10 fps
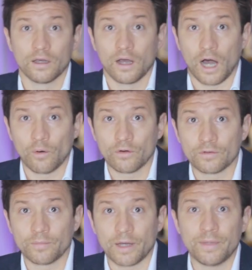However,
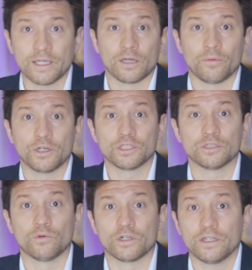by making questions
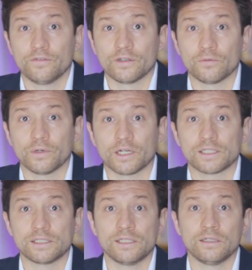more difficult, we are
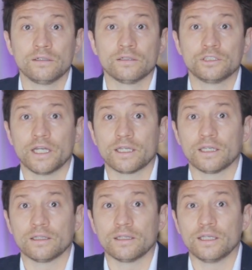still
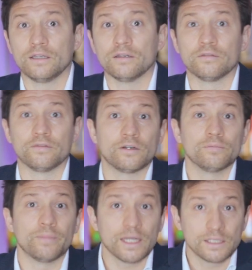checking the very
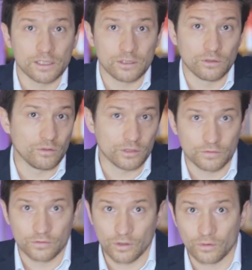basic knowledge of
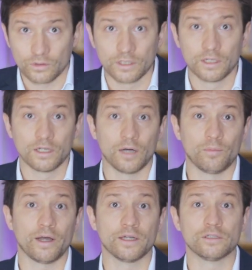code
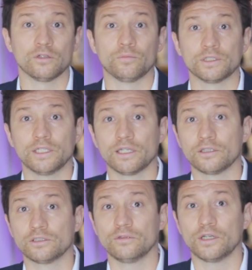applied to a particular
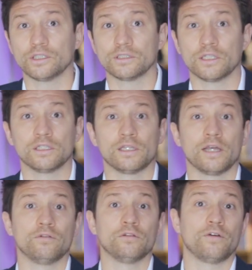situation at
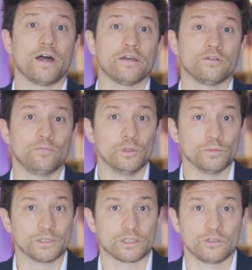level 5 of Bloom's
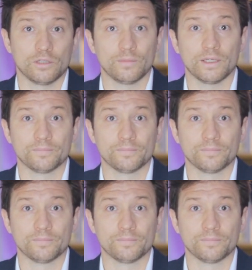taxonomy.